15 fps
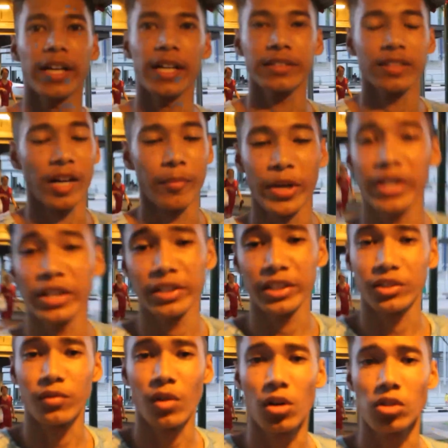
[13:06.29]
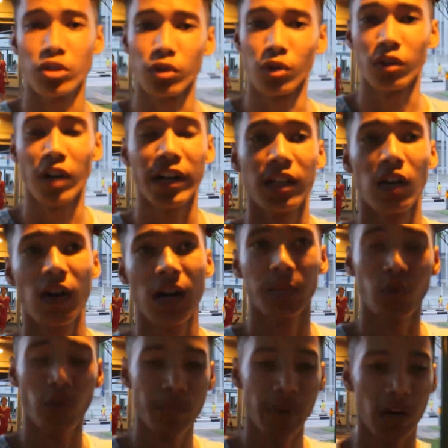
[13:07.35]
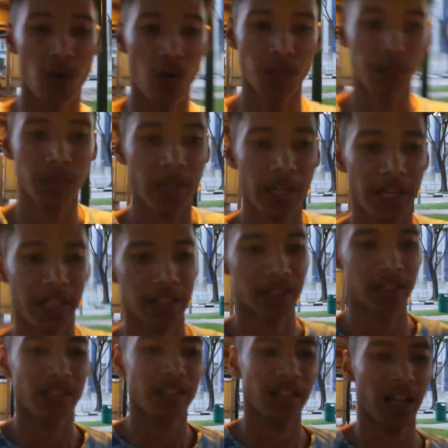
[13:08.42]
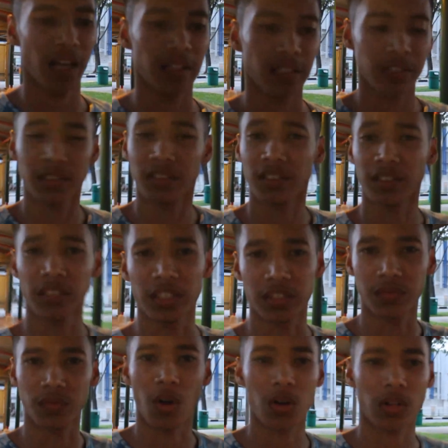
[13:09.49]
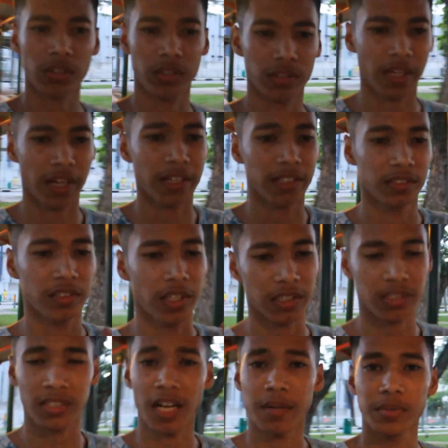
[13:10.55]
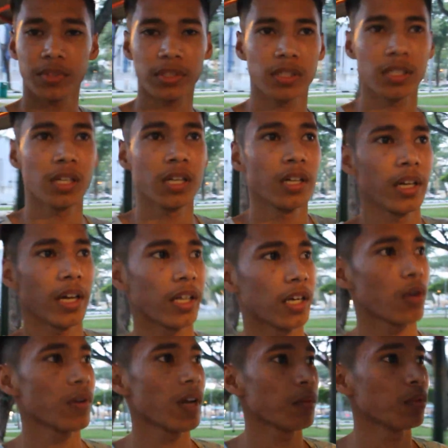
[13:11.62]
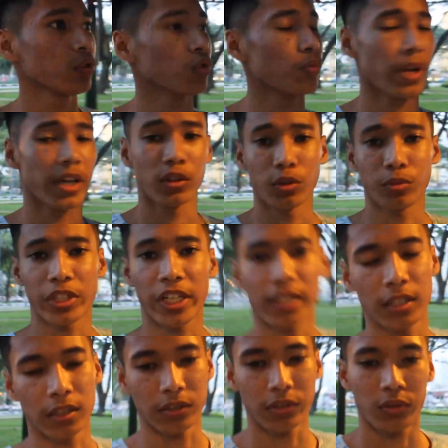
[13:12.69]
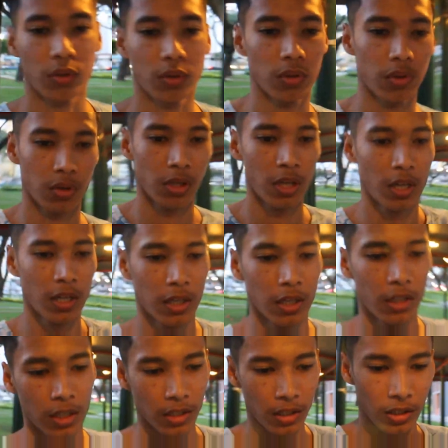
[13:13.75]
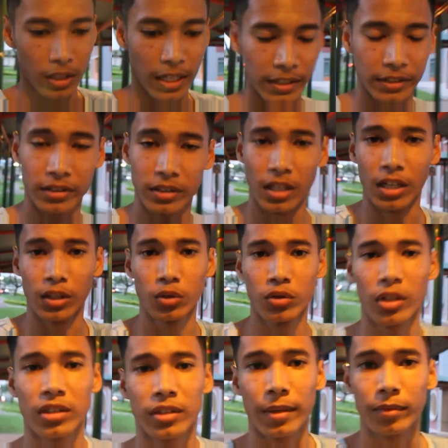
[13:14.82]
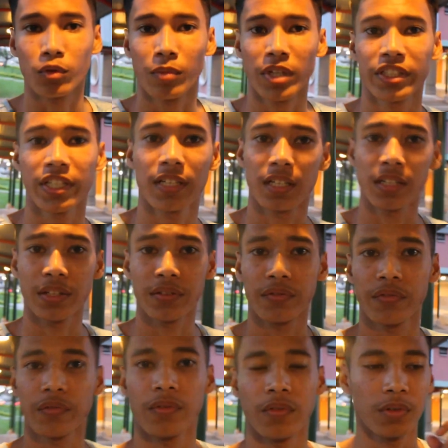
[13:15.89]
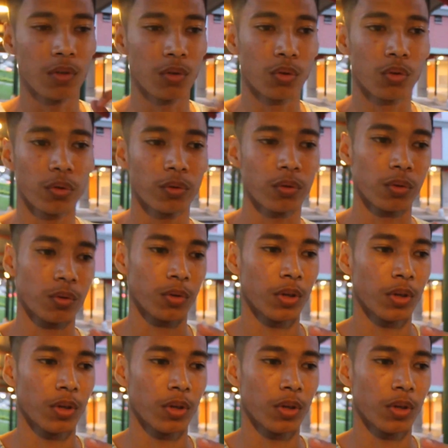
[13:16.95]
guys. I'm ending this vlog. So right now I'm going back home and edit this vlog, and it takes time. And I will upload to my YouTube channel. So guys, do subscribe to my channel if you